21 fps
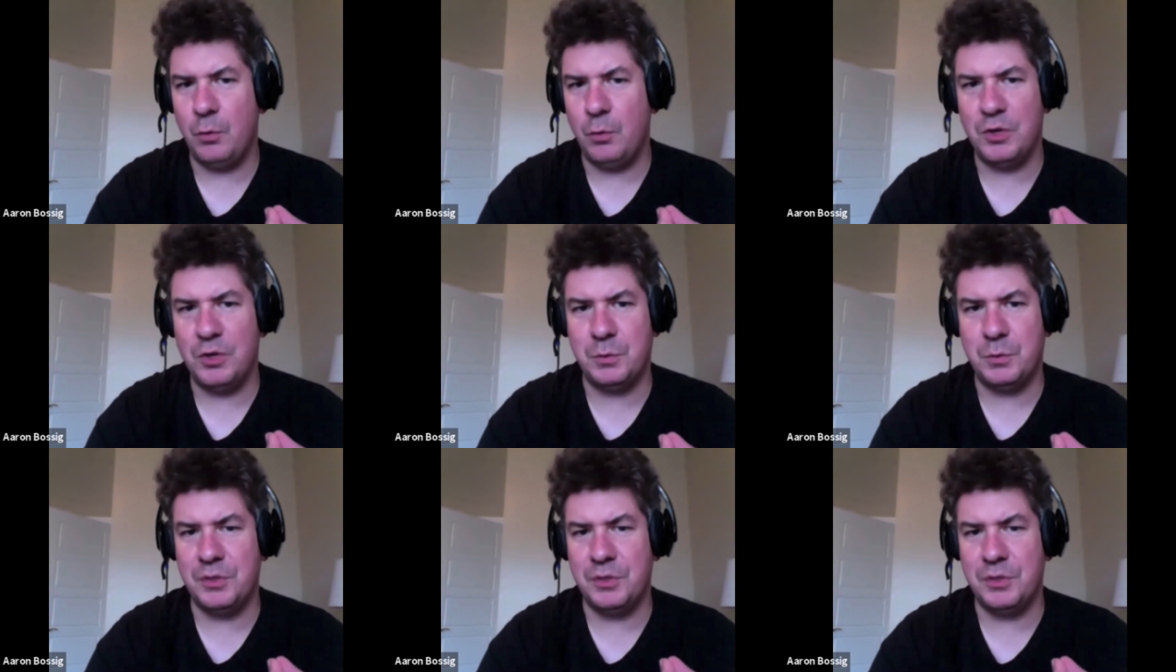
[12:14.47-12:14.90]

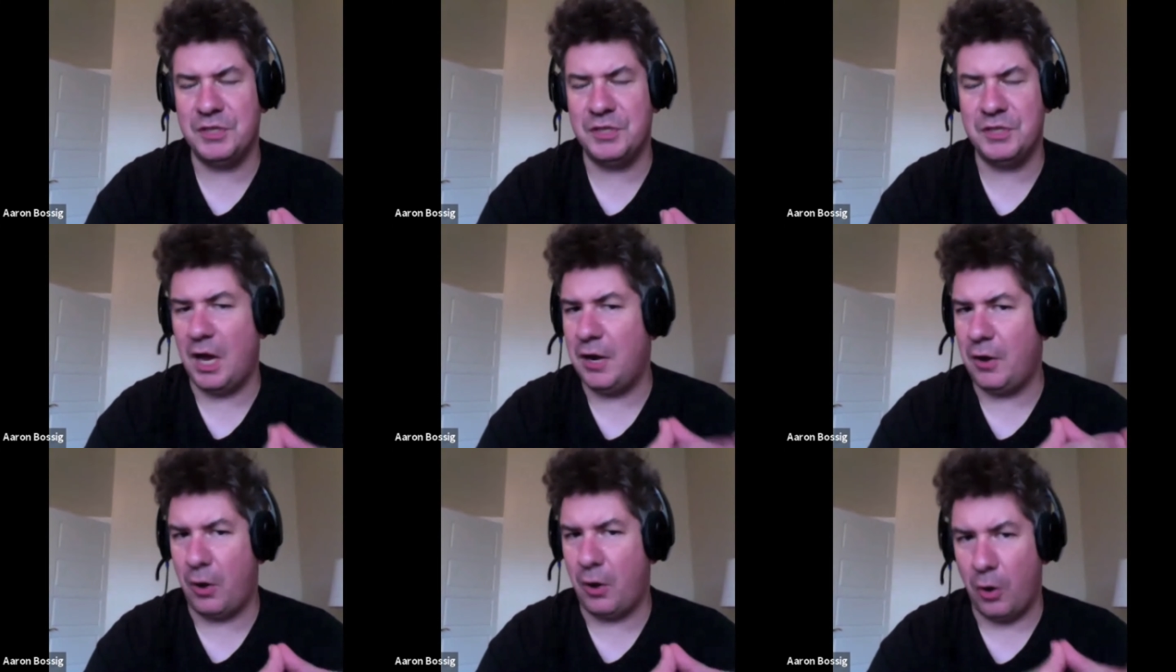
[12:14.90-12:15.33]
which was
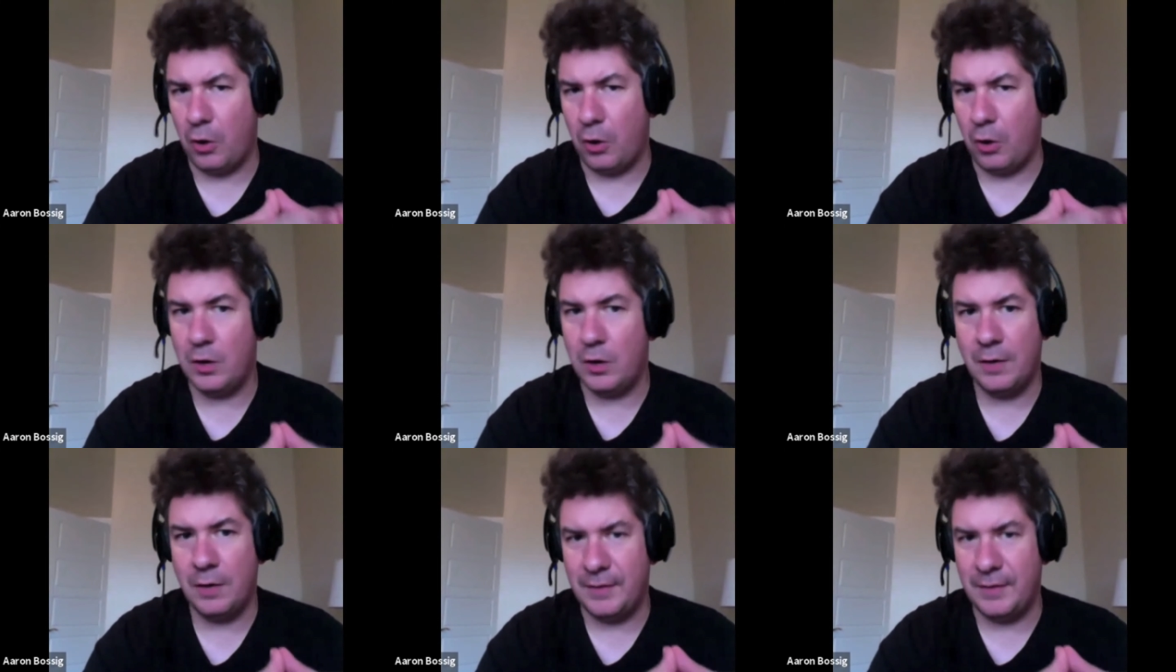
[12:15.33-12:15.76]

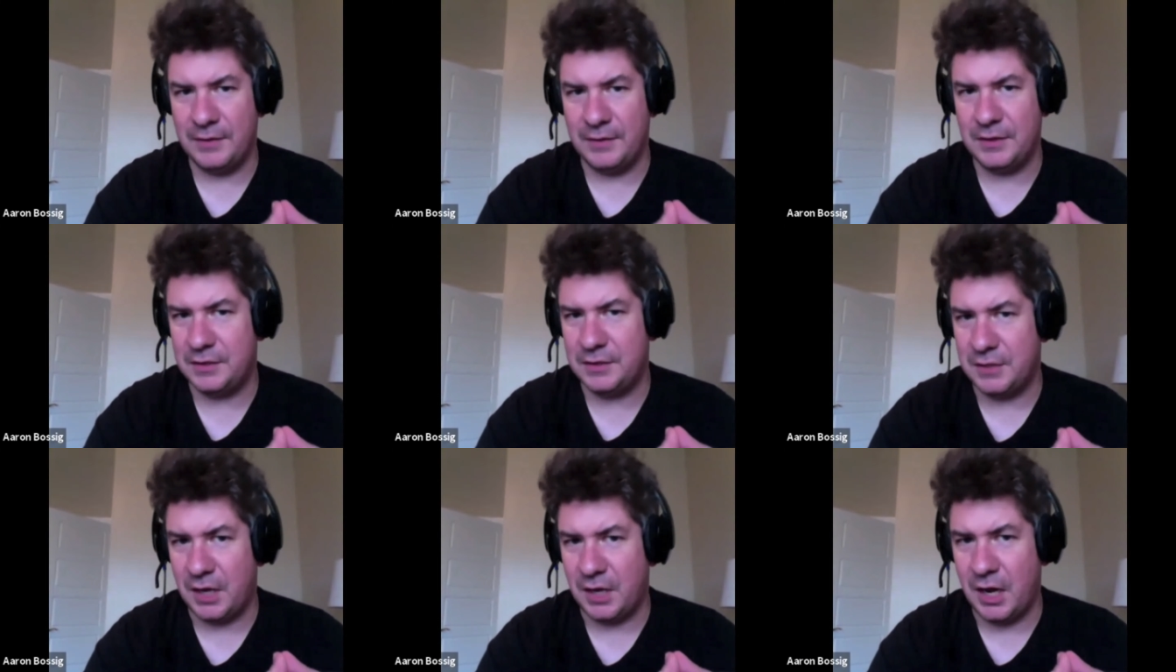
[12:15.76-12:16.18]
unheard of at
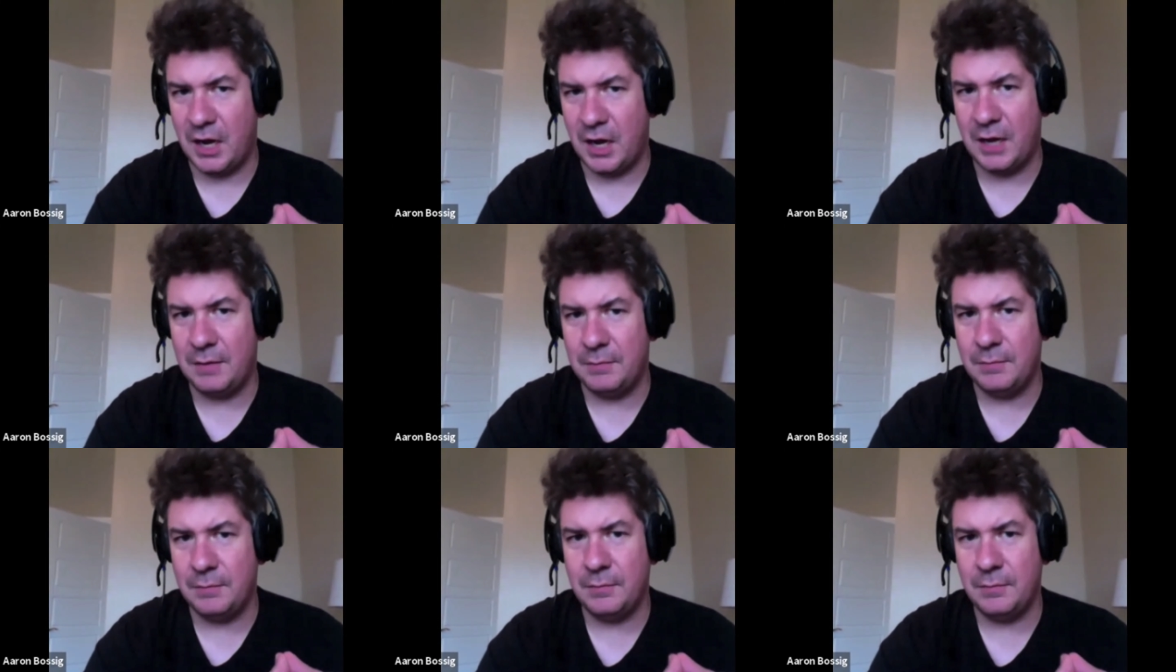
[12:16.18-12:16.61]
the
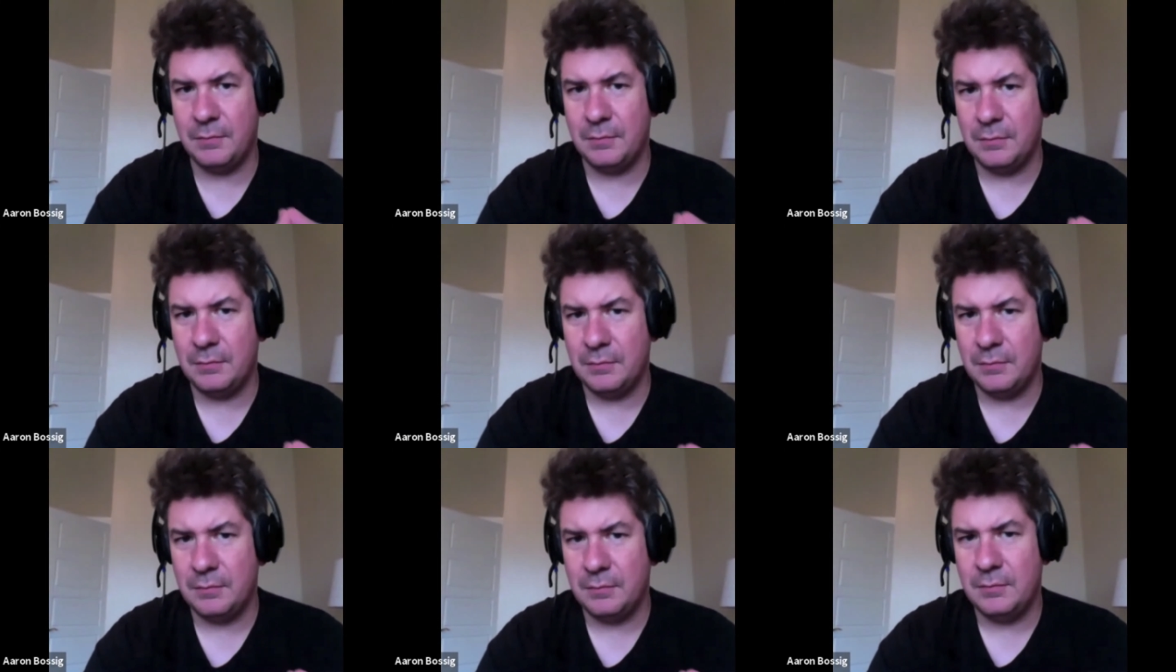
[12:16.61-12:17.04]
time.
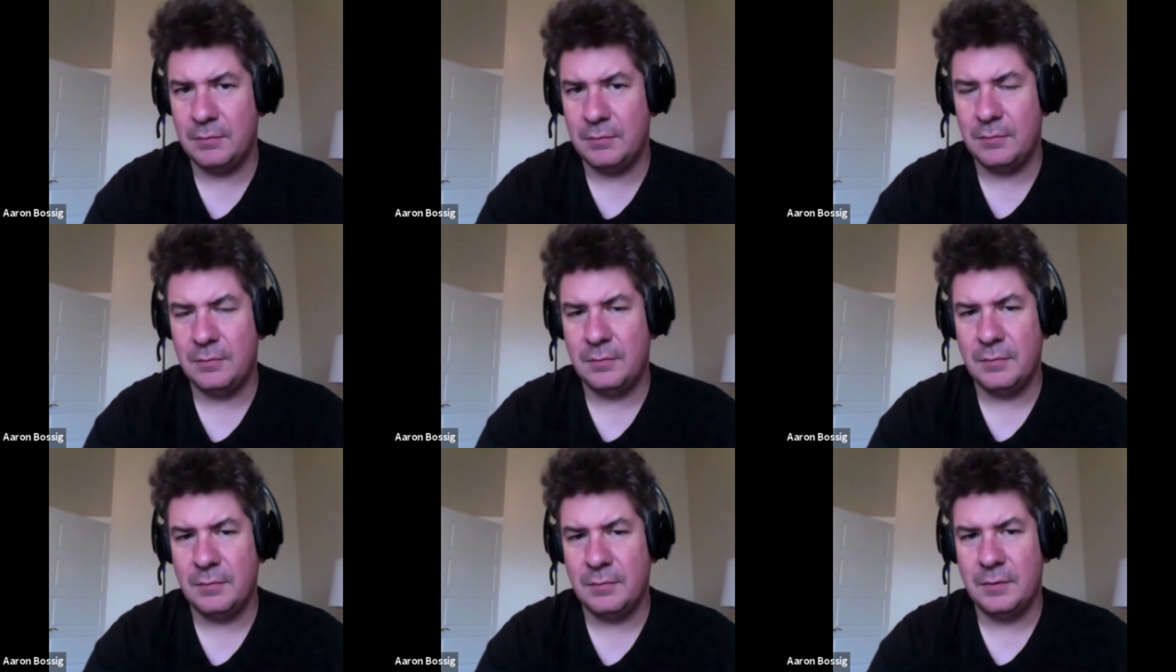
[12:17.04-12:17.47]

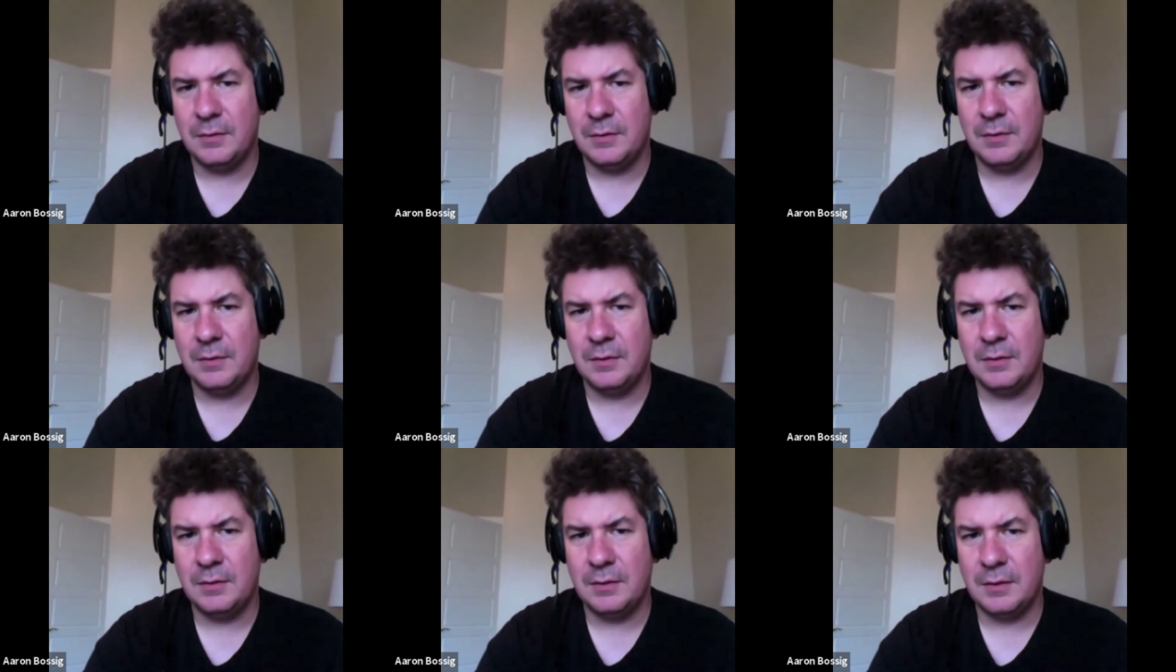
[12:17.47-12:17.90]
I'm not